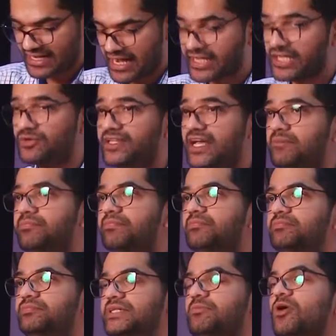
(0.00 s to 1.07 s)
argued
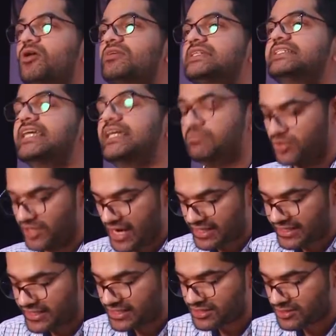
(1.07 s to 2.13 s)
that democracy and
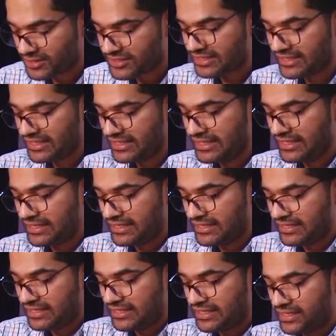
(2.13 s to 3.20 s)
monarchy could
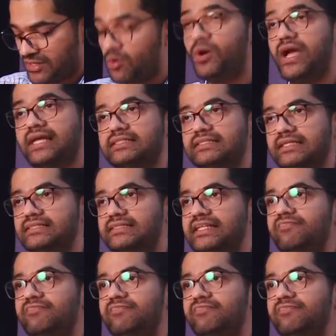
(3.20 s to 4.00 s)
coexist.